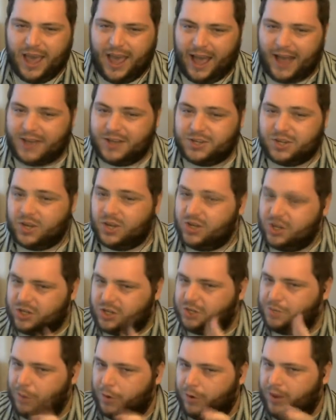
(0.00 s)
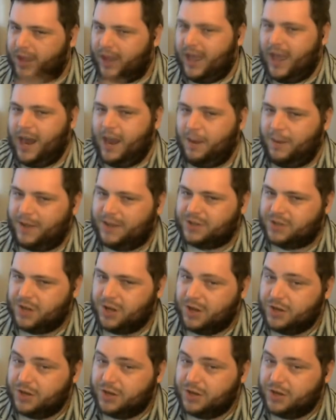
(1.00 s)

as smoking cannabis.